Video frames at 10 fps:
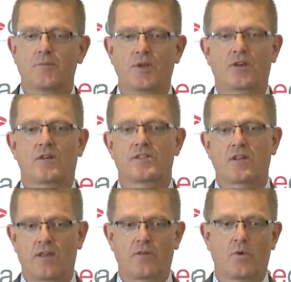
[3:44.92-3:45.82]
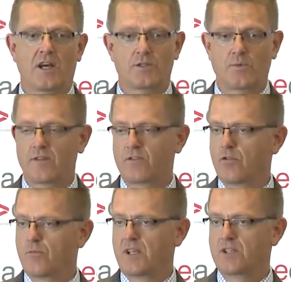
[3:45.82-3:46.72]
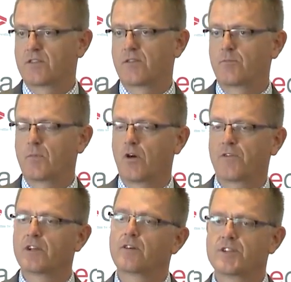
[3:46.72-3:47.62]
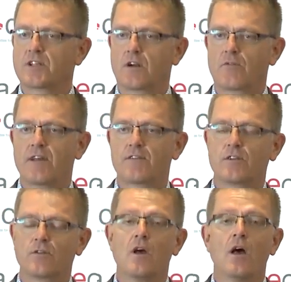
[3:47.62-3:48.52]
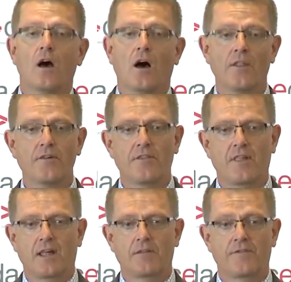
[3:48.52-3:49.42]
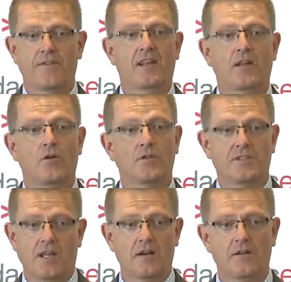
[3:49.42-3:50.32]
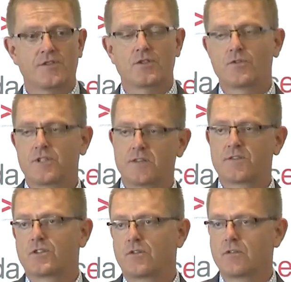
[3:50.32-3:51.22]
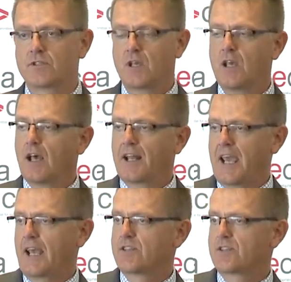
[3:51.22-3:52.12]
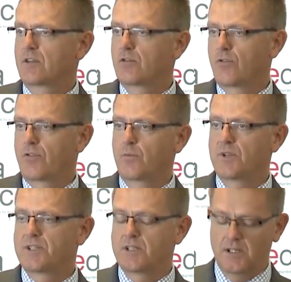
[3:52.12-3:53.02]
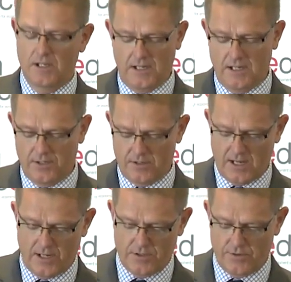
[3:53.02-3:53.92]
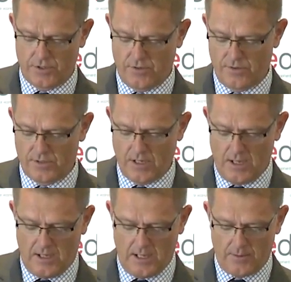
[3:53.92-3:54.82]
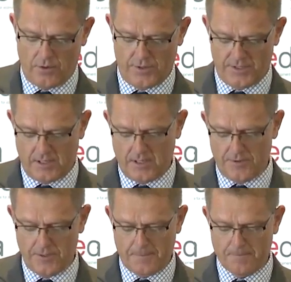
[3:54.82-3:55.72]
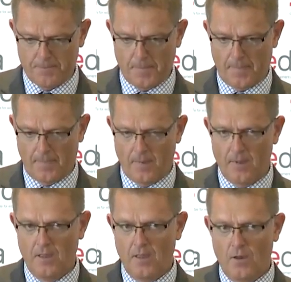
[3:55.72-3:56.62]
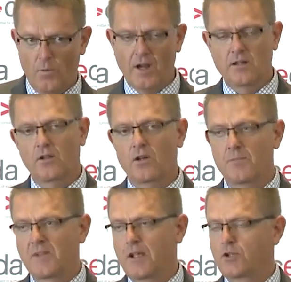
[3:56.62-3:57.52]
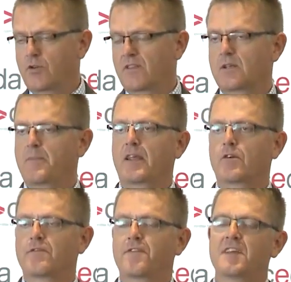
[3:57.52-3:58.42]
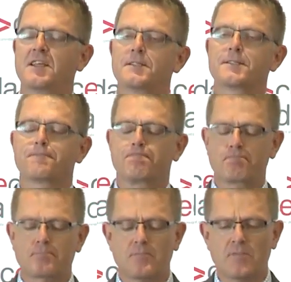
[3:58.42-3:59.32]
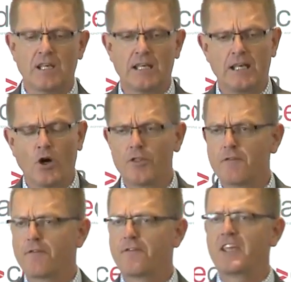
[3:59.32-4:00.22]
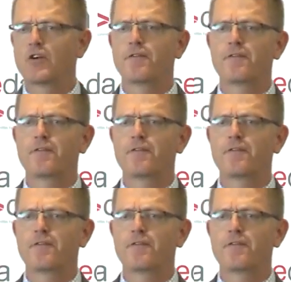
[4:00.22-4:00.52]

because otherwise we have no means of increasing our revenue other than finding alternative sources of students, and hence the growth that we see in international students across the country. We heard a lot during the debate on fees, on the fear of